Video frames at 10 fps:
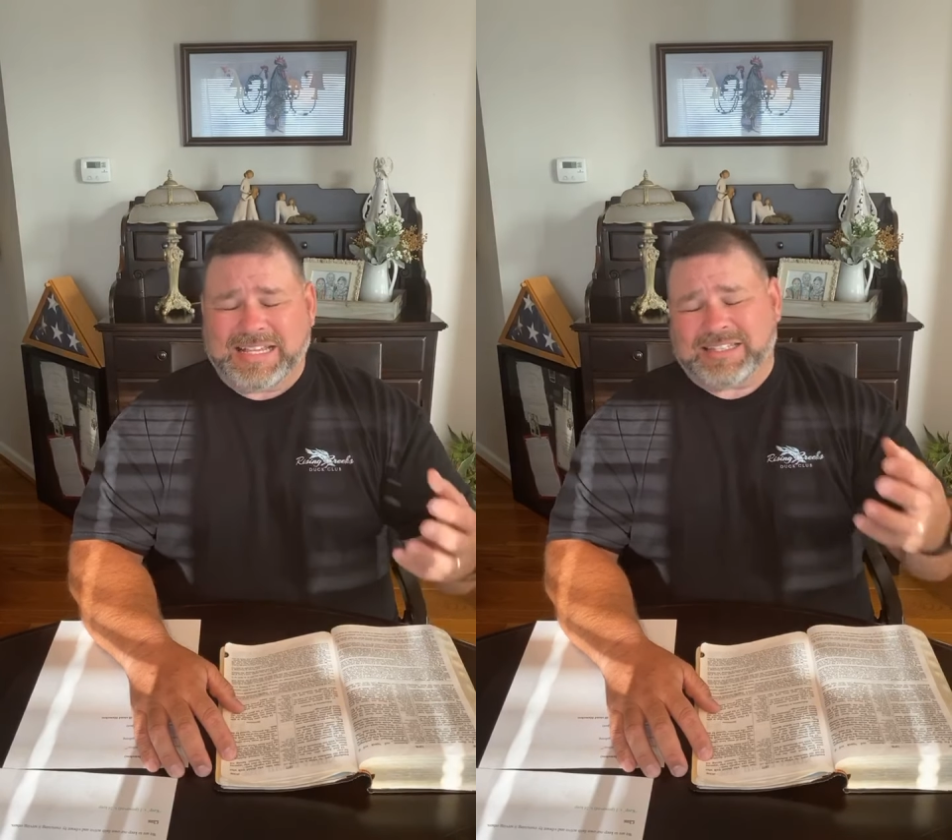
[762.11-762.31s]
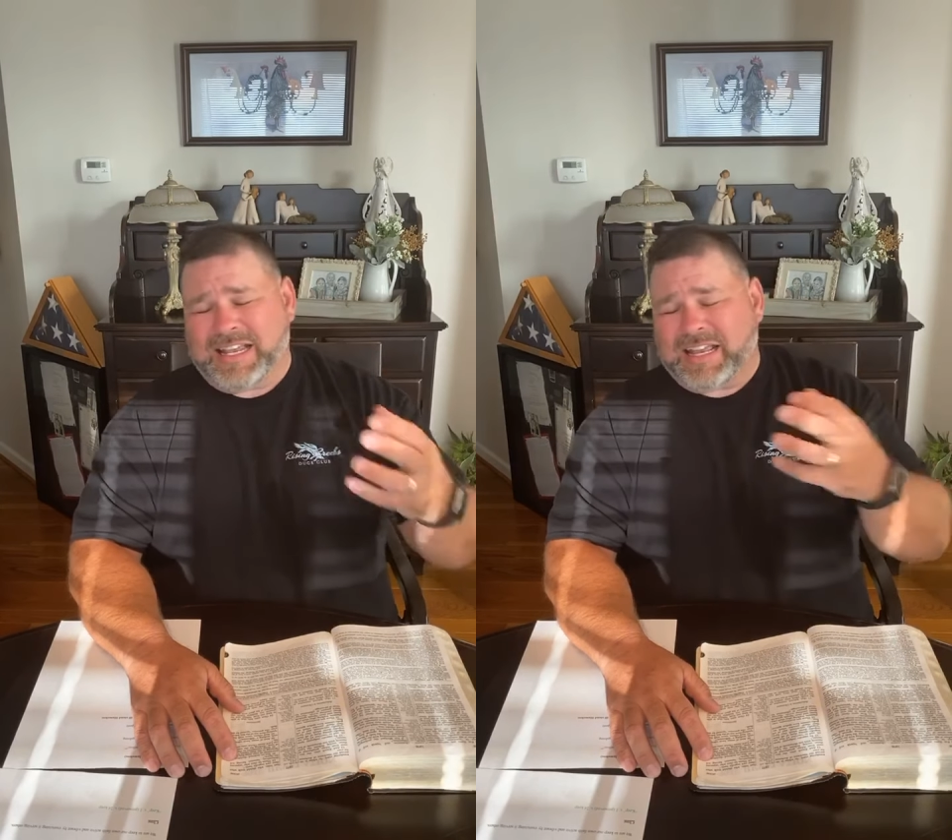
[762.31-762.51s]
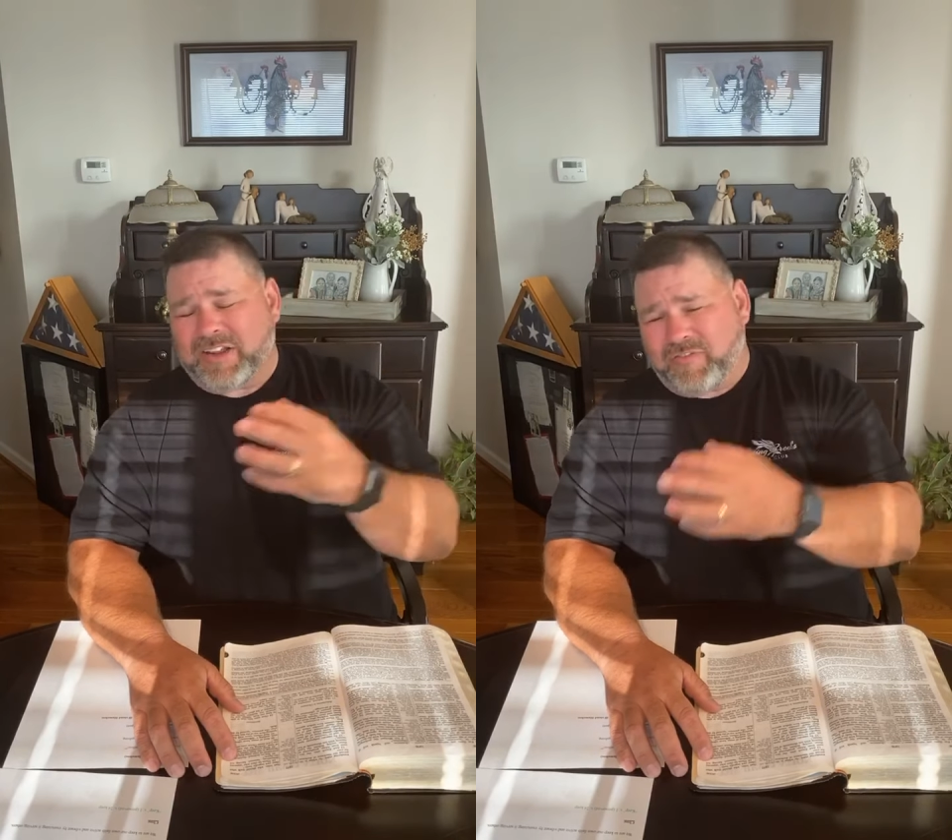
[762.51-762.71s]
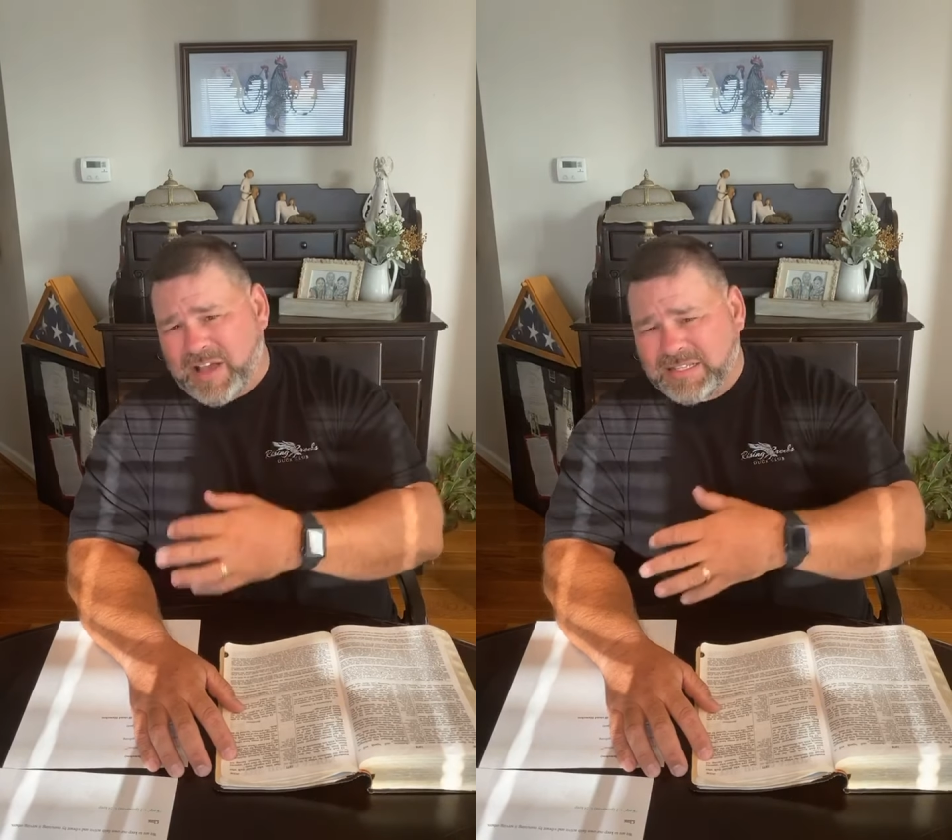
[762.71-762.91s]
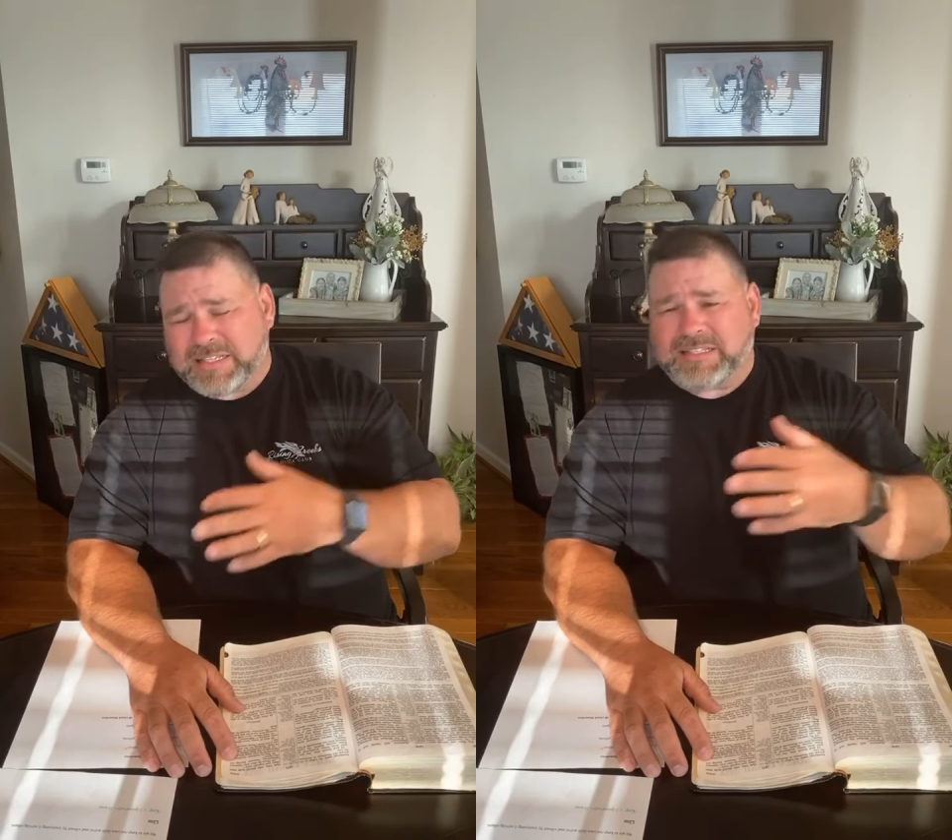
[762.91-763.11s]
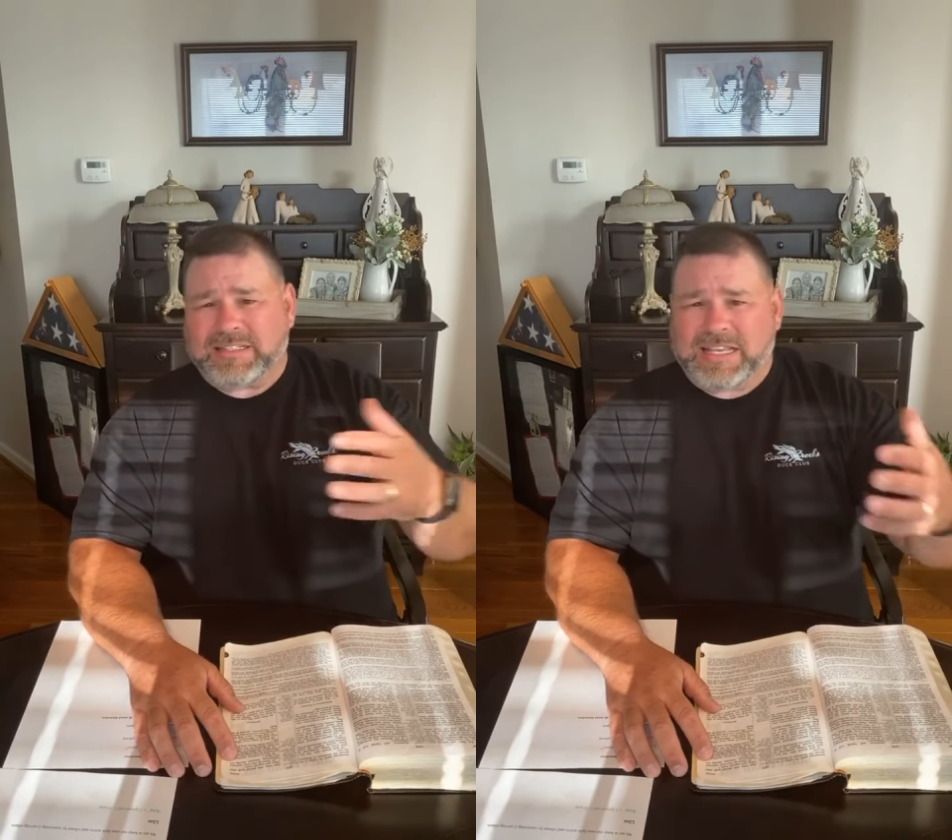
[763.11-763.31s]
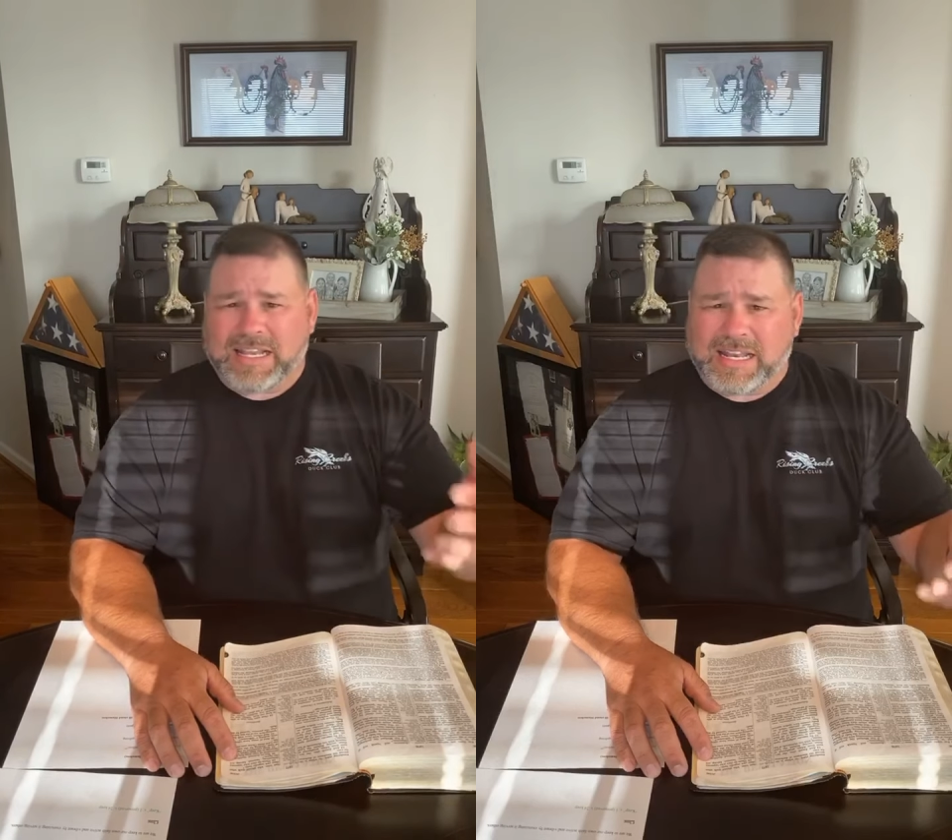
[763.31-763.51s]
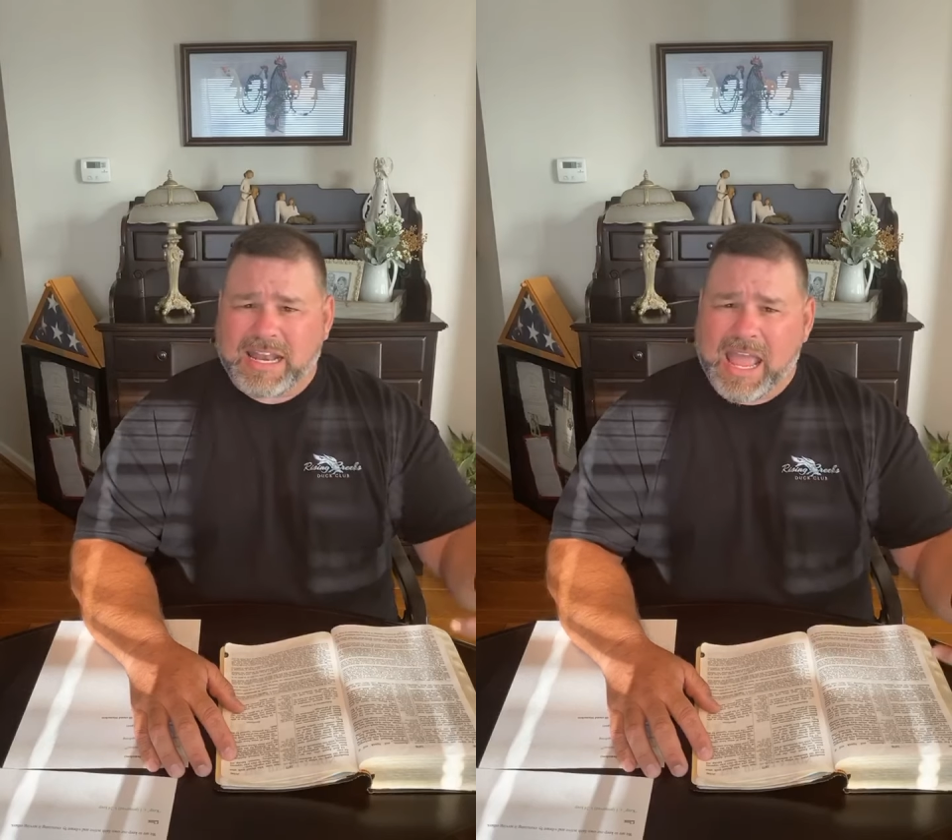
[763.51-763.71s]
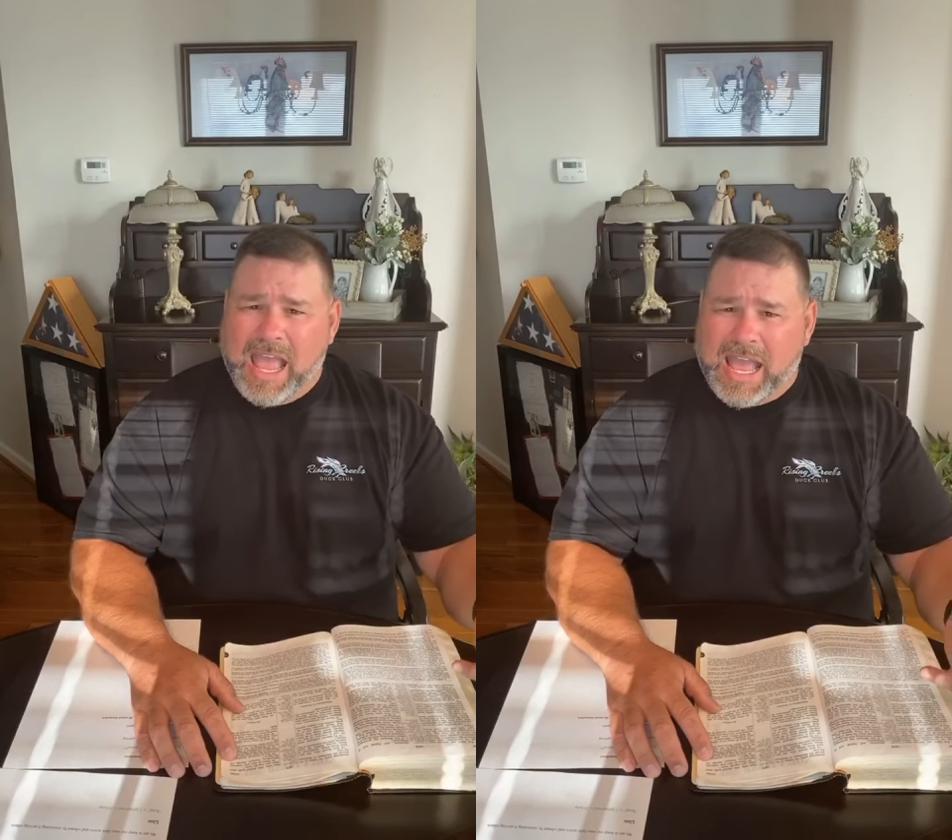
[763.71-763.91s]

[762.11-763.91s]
instead of confessing sin and,